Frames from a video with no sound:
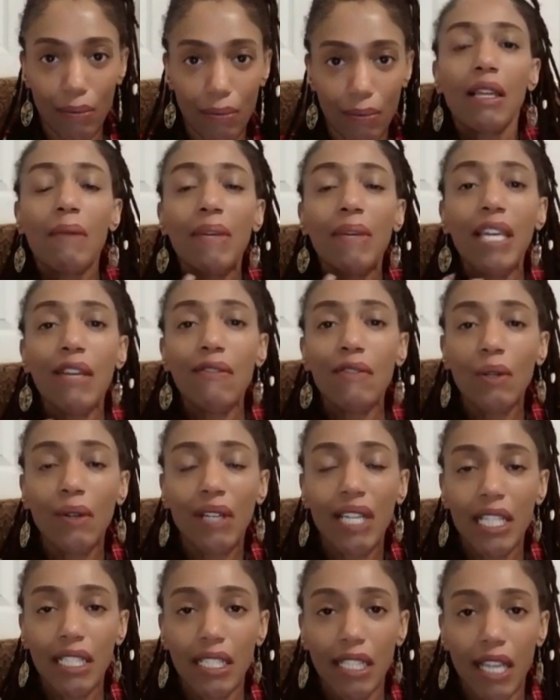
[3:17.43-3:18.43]
Let me give you
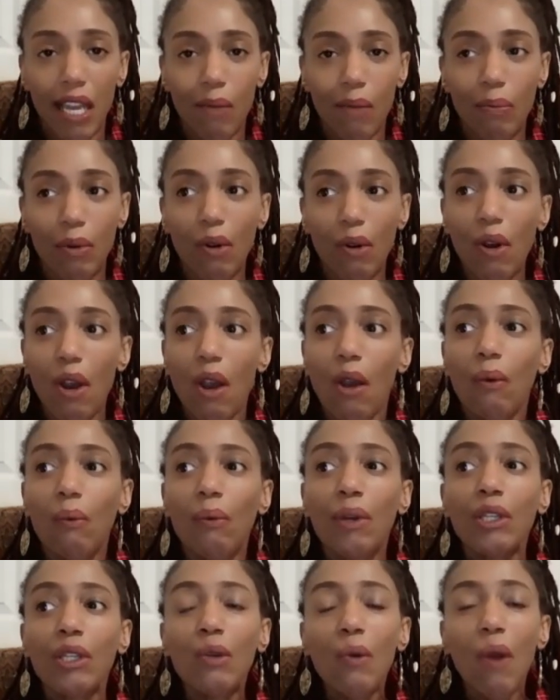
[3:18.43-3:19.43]
an example.
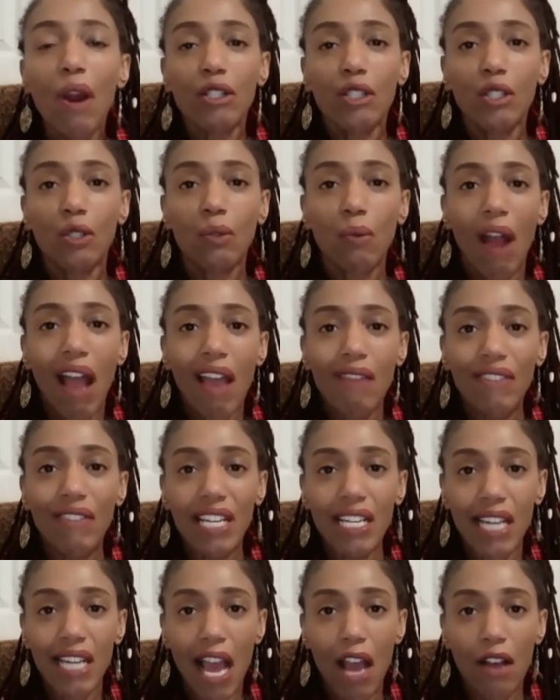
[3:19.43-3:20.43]
When you are
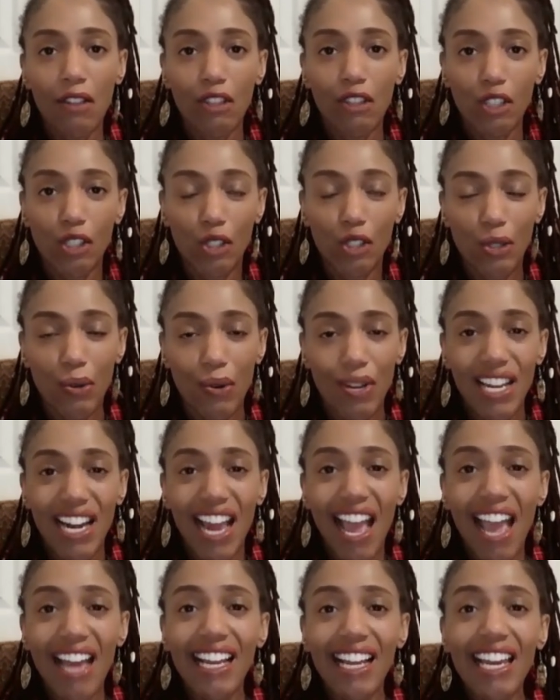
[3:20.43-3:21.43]
driving down the street
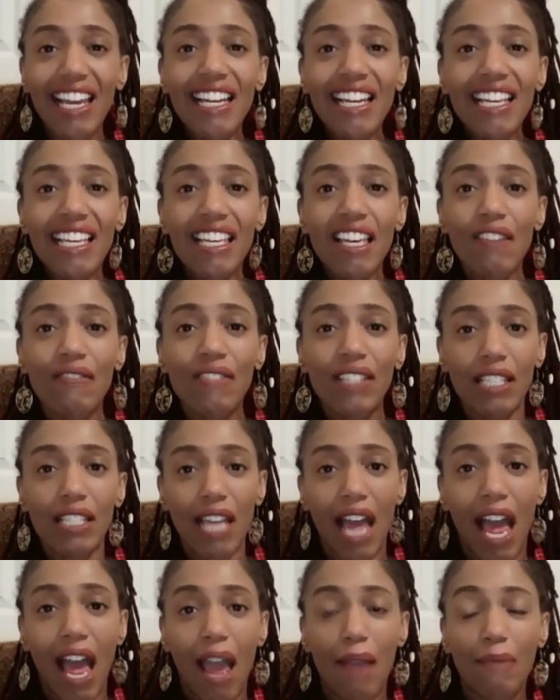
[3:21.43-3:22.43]
at any given
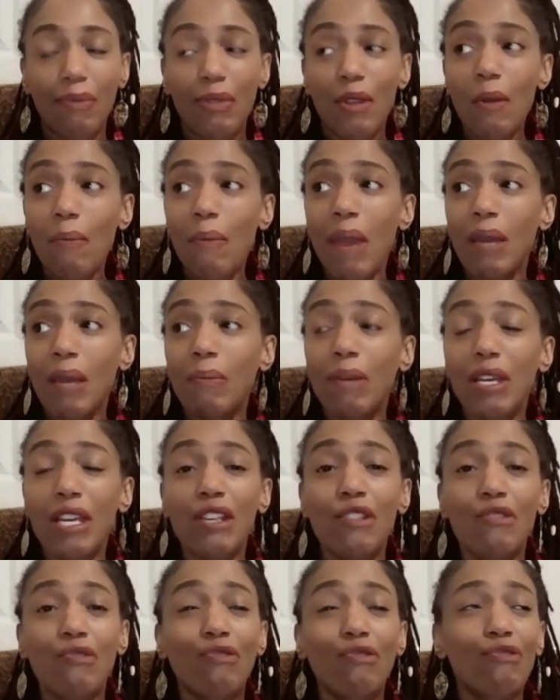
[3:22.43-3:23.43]
time, there may
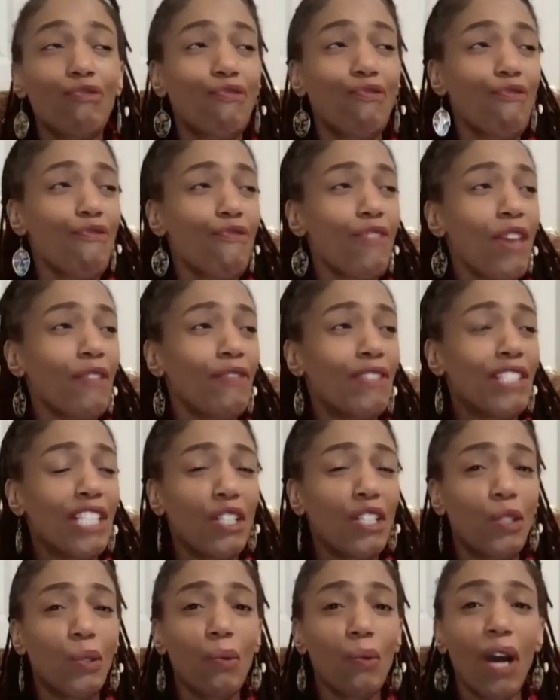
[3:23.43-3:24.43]
be
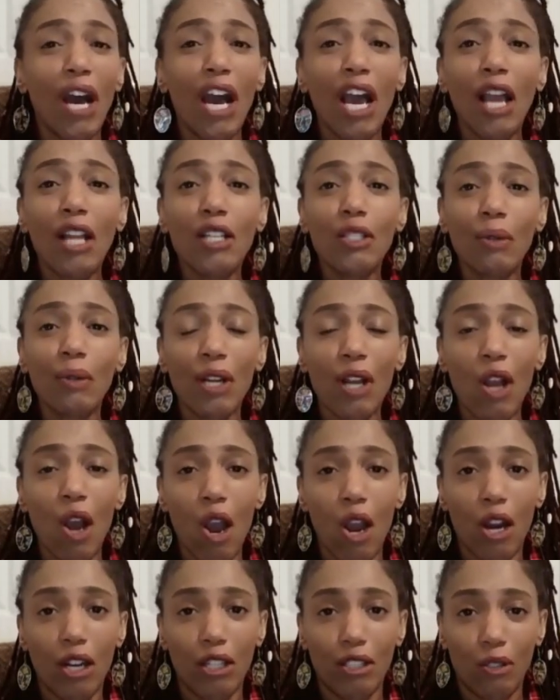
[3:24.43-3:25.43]
50 to 100
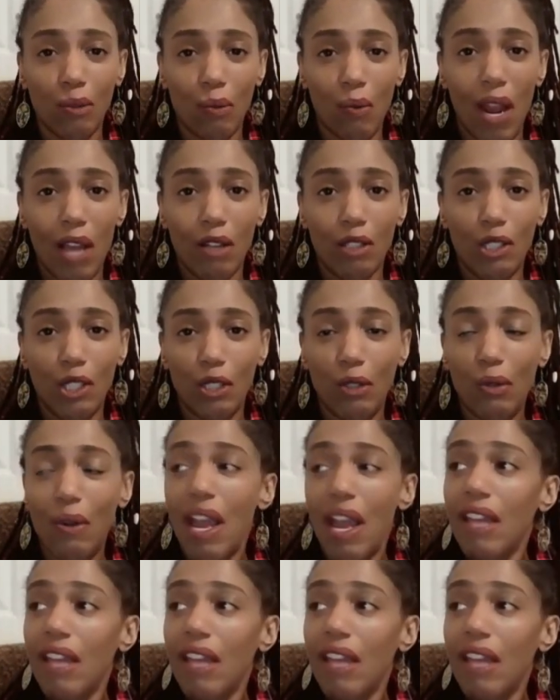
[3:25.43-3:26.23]
cars around you.